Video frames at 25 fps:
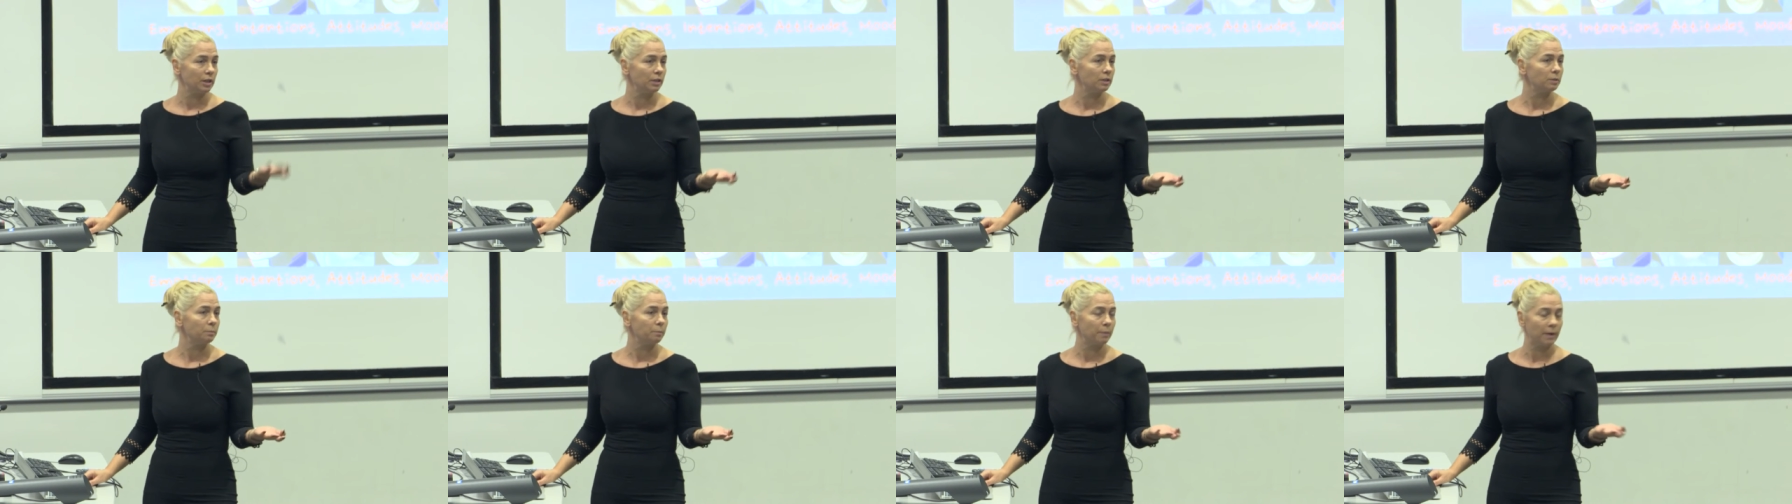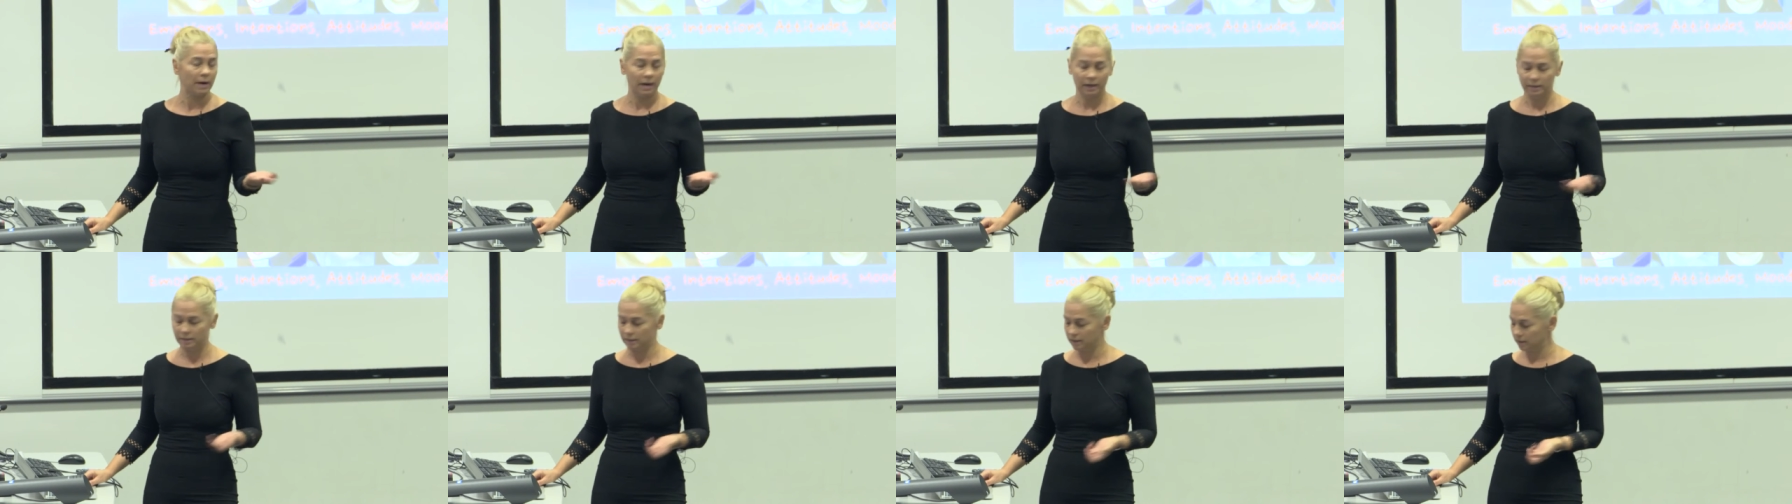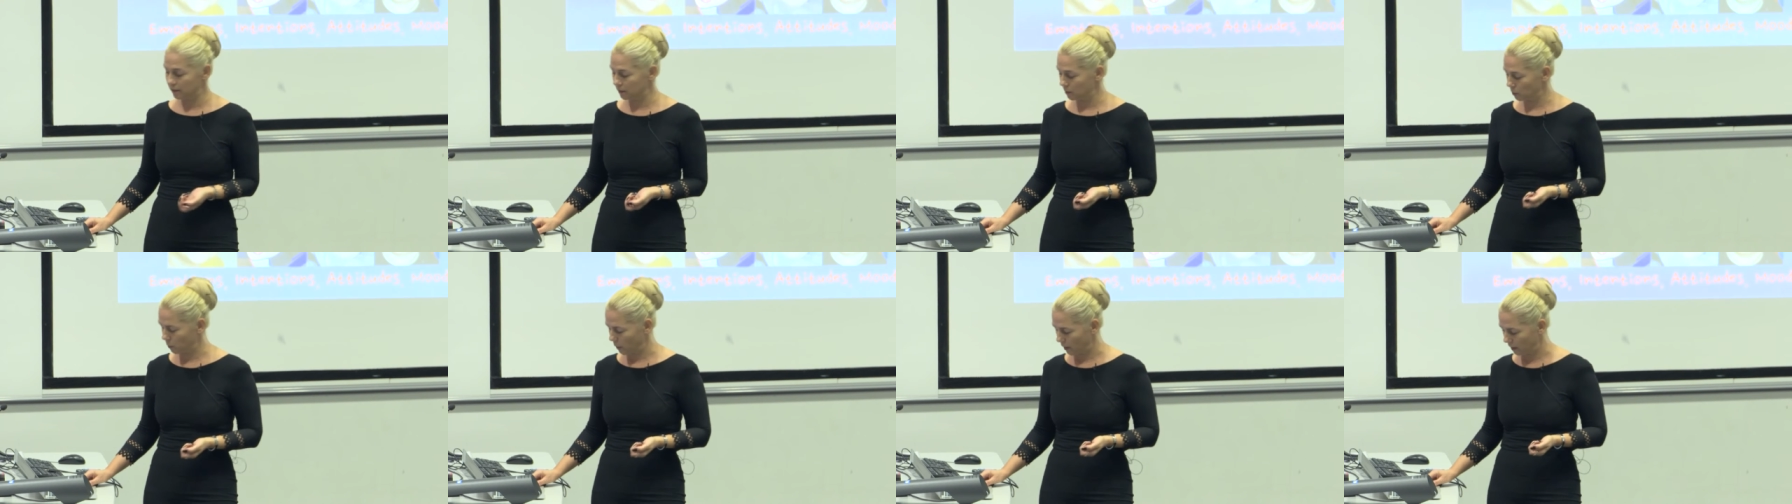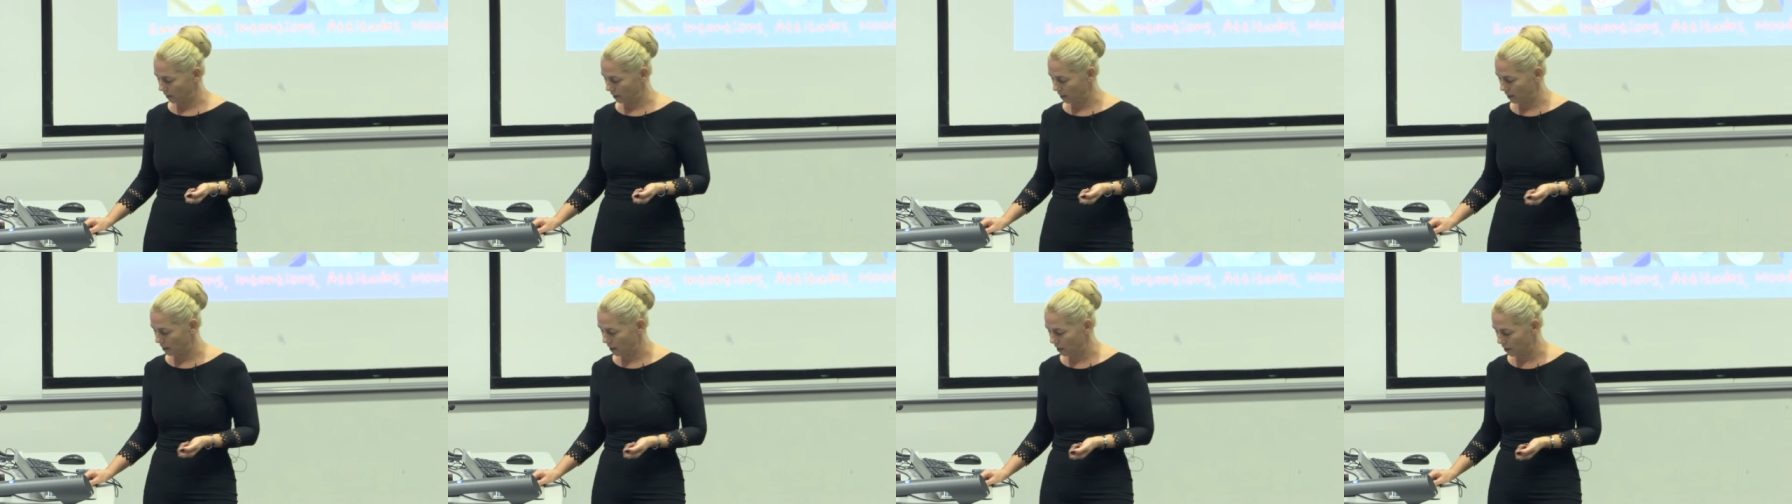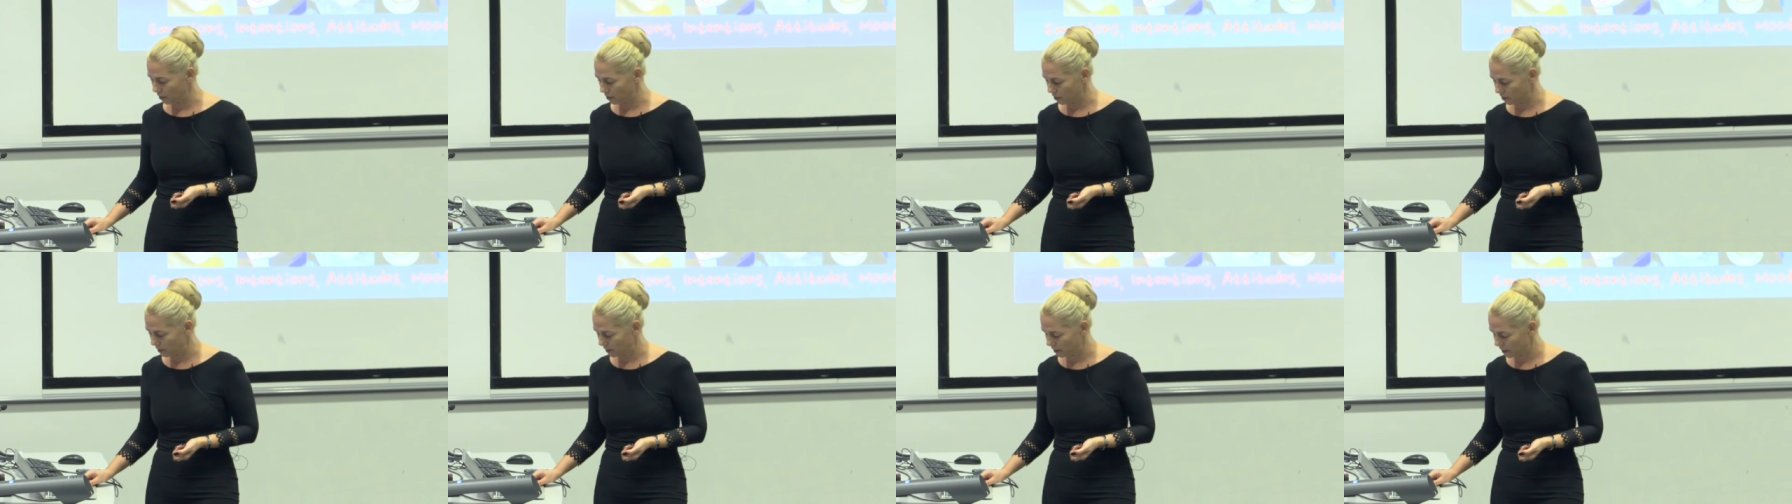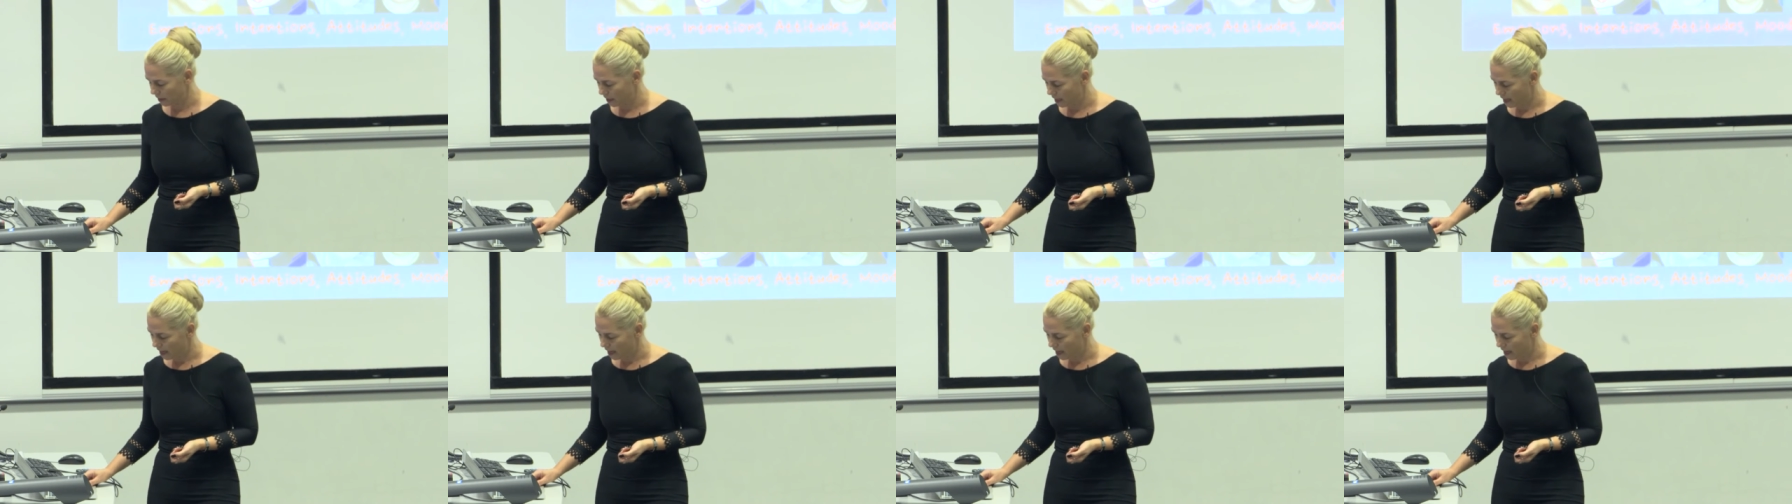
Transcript: in the past 20 years.